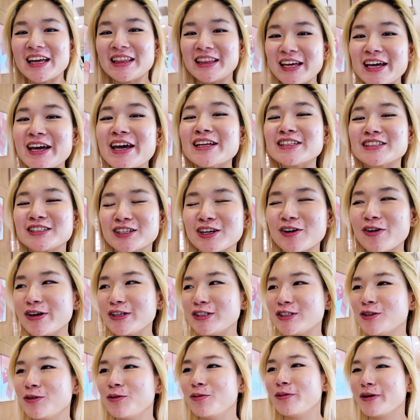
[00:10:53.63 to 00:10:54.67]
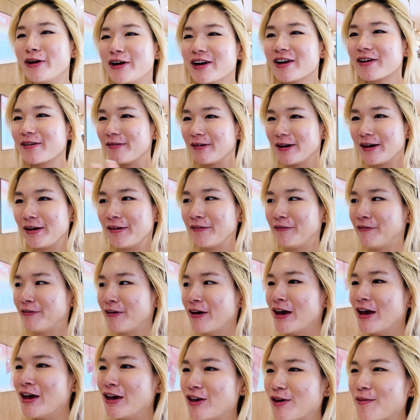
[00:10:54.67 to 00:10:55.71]
I think it's going to work if
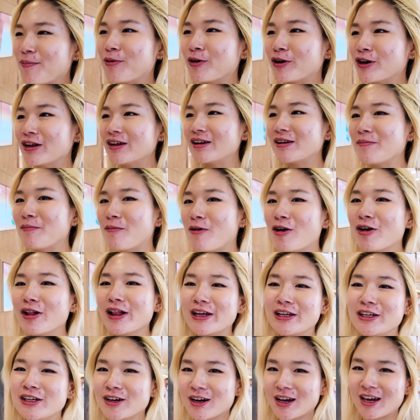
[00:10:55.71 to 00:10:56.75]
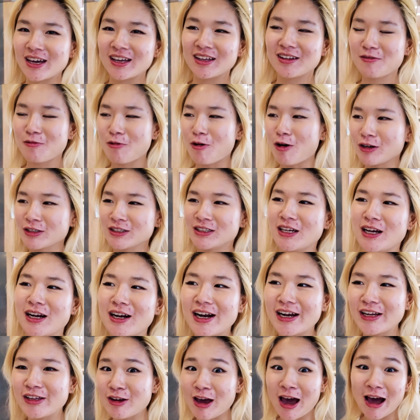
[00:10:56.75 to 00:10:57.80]
you put it in a mall and your kid walks
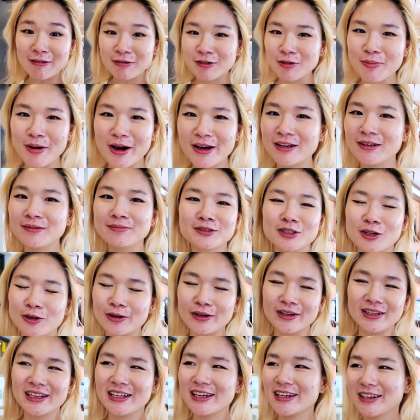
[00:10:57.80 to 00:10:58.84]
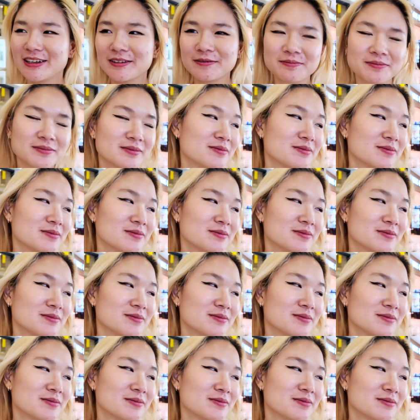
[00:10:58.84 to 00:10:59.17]
there and you have to buy them toy. Like,